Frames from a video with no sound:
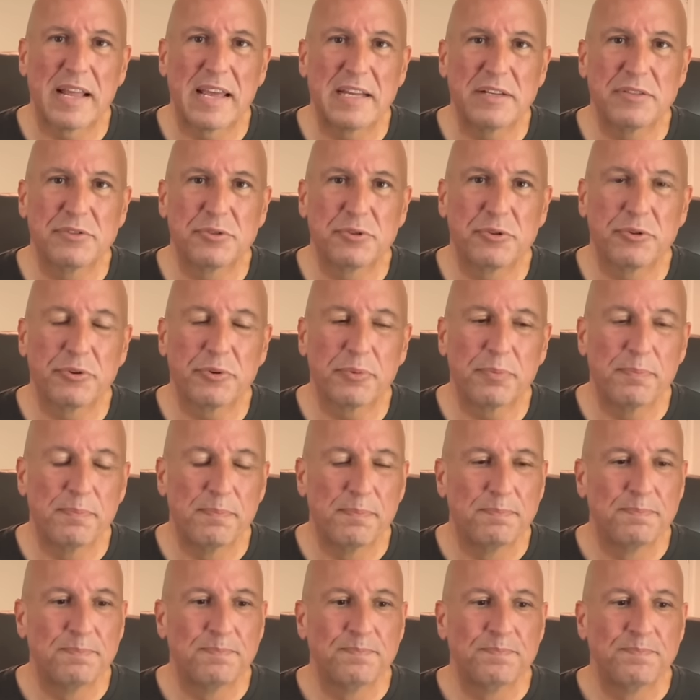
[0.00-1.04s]
age group.
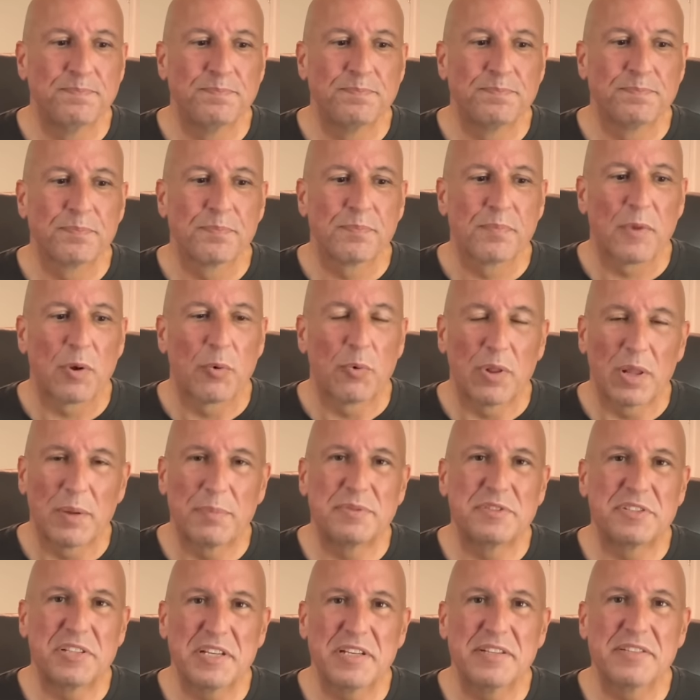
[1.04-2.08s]
Well, I'm
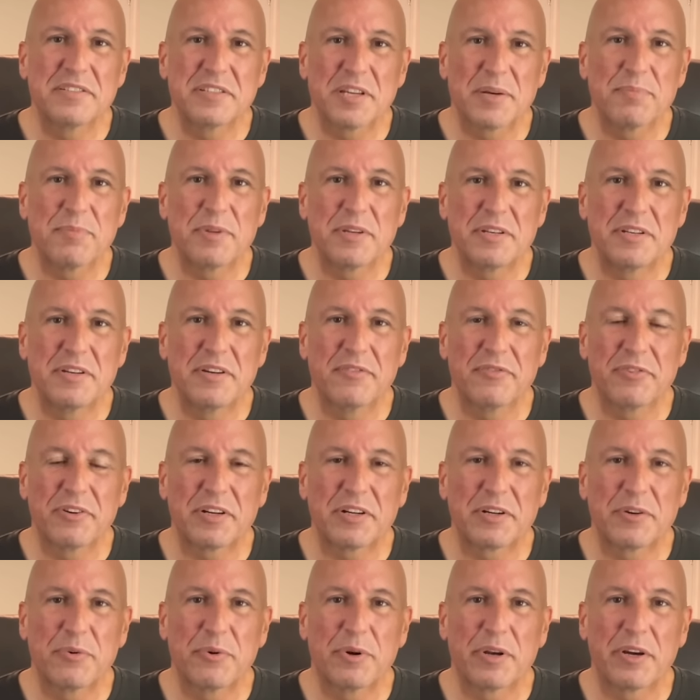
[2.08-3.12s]
seeing something
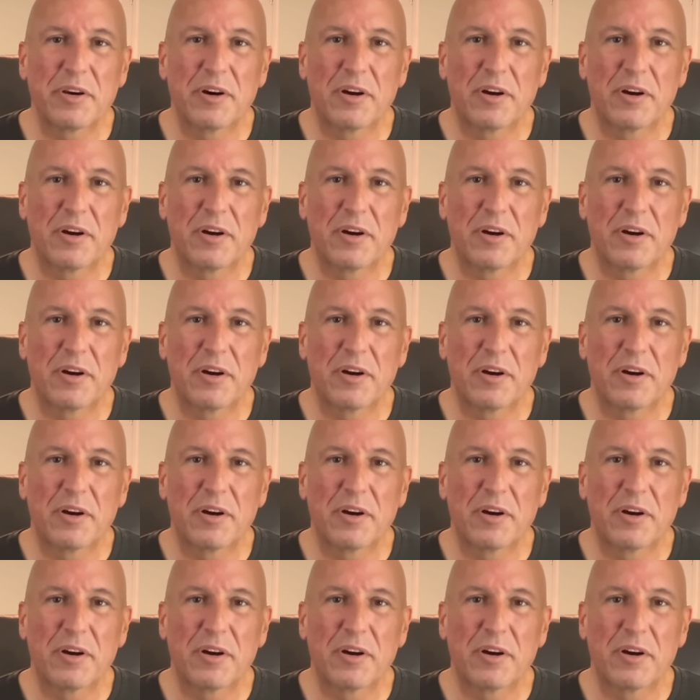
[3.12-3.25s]
different going